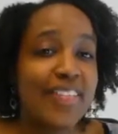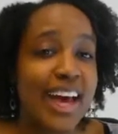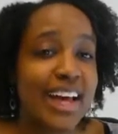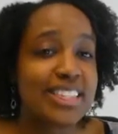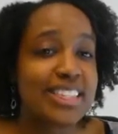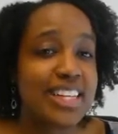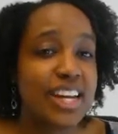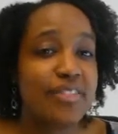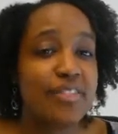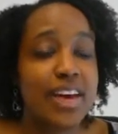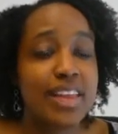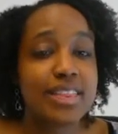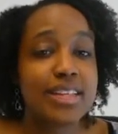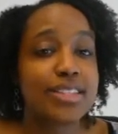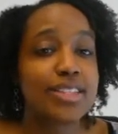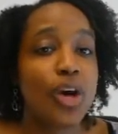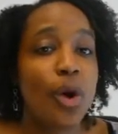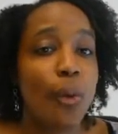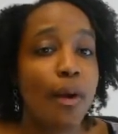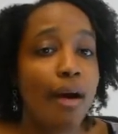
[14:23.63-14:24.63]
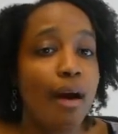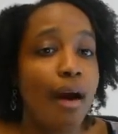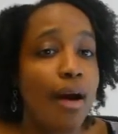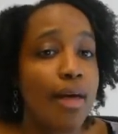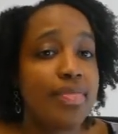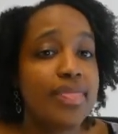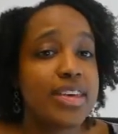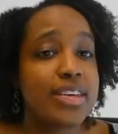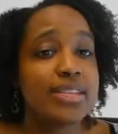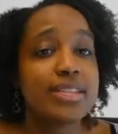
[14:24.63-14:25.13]
That's an event that's going
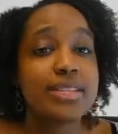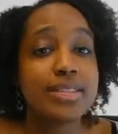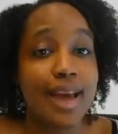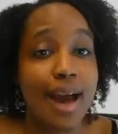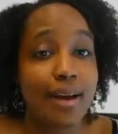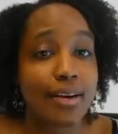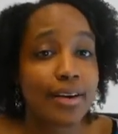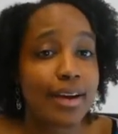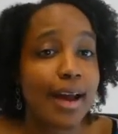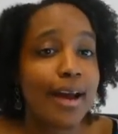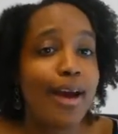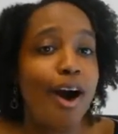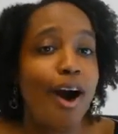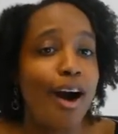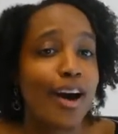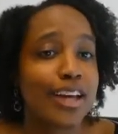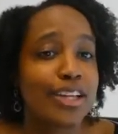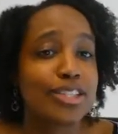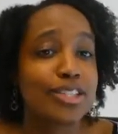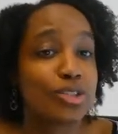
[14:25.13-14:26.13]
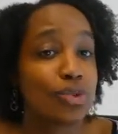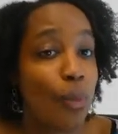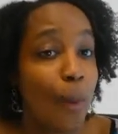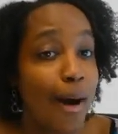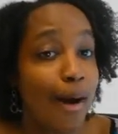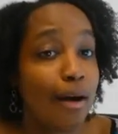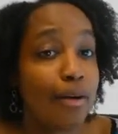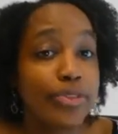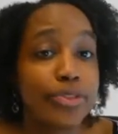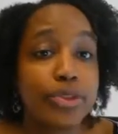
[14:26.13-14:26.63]
on this Saturday, August
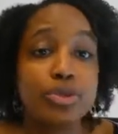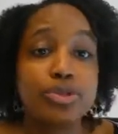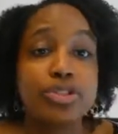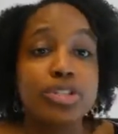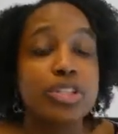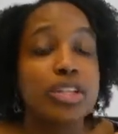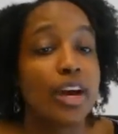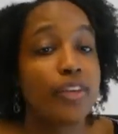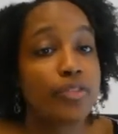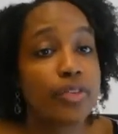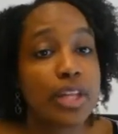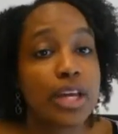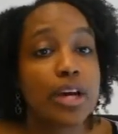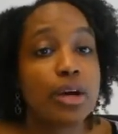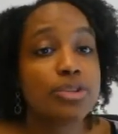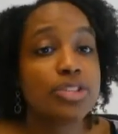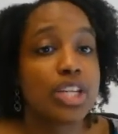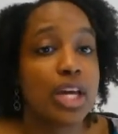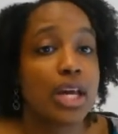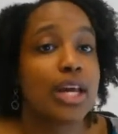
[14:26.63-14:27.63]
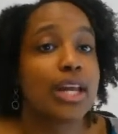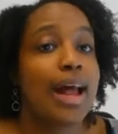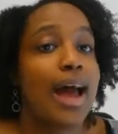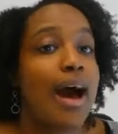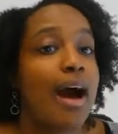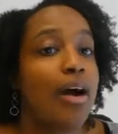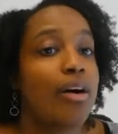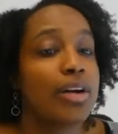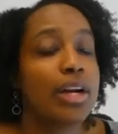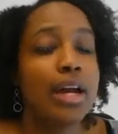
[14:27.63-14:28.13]
12th. You should definitely go check it
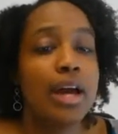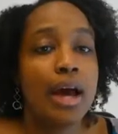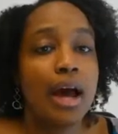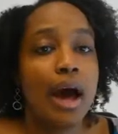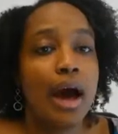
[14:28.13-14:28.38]
out.